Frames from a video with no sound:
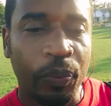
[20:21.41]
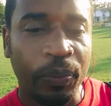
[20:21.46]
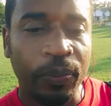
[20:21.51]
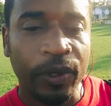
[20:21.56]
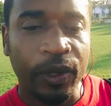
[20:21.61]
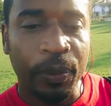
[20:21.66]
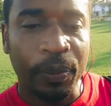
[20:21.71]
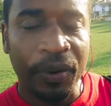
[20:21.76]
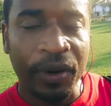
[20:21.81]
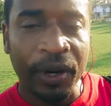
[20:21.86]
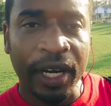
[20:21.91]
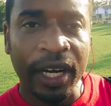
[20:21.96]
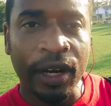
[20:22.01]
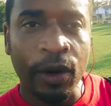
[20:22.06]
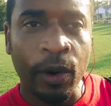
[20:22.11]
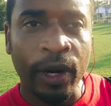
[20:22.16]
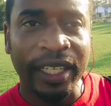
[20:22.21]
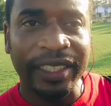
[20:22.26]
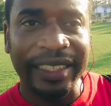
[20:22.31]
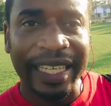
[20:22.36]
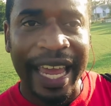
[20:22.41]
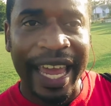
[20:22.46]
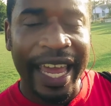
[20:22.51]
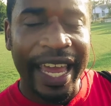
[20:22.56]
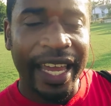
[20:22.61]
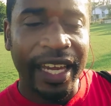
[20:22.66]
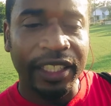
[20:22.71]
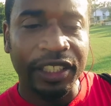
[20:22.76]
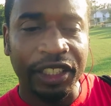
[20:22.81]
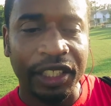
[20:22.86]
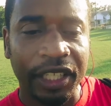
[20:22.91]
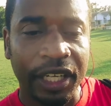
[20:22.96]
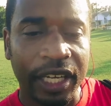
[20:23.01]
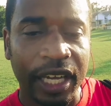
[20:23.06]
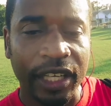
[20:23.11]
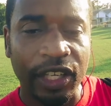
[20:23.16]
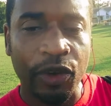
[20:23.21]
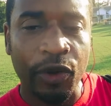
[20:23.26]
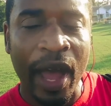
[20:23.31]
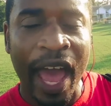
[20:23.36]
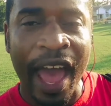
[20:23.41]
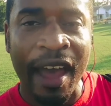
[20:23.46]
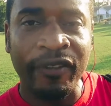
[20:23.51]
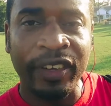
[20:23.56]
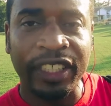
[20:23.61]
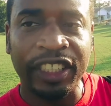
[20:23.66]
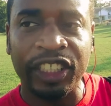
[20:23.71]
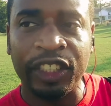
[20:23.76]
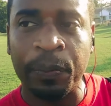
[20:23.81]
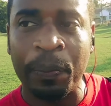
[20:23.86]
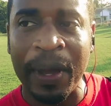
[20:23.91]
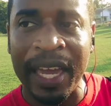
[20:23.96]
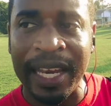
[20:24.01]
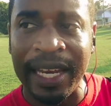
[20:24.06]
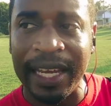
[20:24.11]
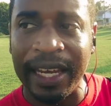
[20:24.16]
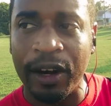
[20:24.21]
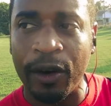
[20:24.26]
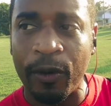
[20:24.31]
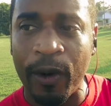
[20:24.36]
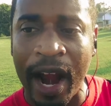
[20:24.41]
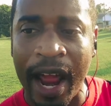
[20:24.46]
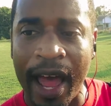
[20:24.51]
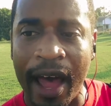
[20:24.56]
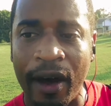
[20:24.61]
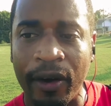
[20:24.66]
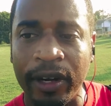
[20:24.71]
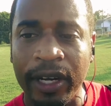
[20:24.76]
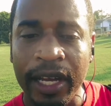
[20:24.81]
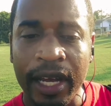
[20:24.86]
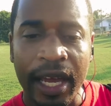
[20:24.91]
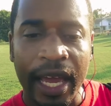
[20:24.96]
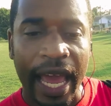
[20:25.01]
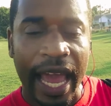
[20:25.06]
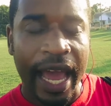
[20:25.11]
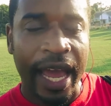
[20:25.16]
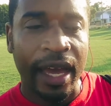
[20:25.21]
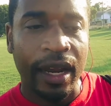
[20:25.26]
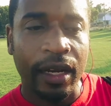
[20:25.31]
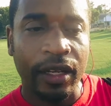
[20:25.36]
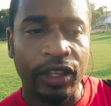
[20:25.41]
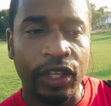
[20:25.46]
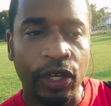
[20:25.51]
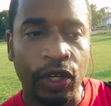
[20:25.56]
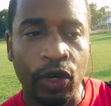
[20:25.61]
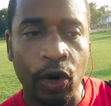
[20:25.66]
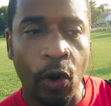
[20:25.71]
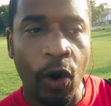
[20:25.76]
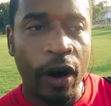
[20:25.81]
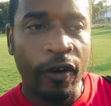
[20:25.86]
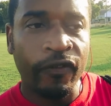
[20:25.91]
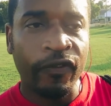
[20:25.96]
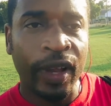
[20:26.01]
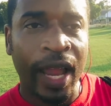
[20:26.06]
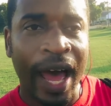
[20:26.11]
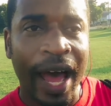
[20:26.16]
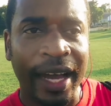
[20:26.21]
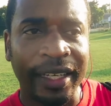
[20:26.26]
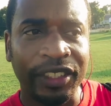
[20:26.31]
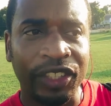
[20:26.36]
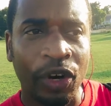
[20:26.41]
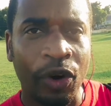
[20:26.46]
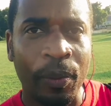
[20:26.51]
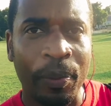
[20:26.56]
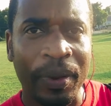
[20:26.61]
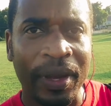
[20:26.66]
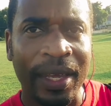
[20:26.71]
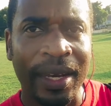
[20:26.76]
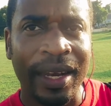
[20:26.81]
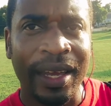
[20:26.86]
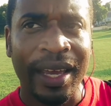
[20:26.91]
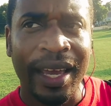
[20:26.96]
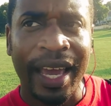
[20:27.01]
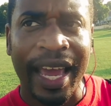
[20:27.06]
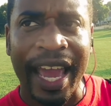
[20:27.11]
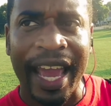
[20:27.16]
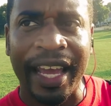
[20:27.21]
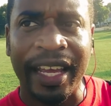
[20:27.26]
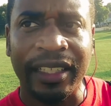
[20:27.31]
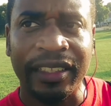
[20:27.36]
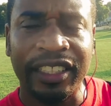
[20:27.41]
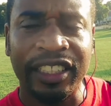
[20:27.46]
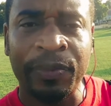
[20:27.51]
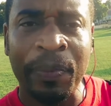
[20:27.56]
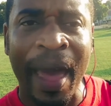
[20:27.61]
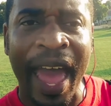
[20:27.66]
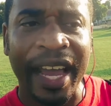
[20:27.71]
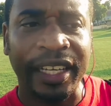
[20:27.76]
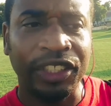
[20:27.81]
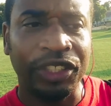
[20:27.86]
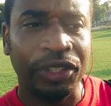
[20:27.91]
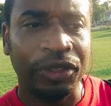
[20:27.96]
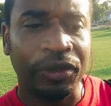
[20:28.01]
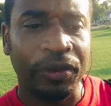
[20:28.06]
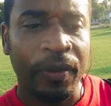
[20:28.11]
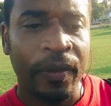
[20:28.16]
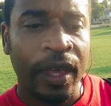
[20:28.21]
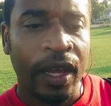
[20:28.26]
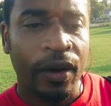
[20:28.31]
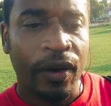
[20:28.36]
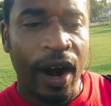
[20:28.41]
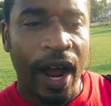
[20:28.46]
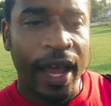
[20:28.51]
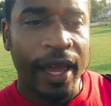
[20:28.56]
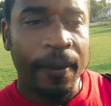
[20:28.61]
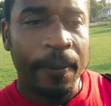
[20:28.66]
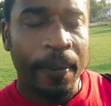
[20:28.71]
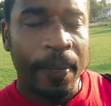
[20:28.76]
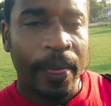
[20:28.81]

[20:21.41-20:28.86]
you put it on its edge, and you have it spinning around, and the door flies open and smacks you, right?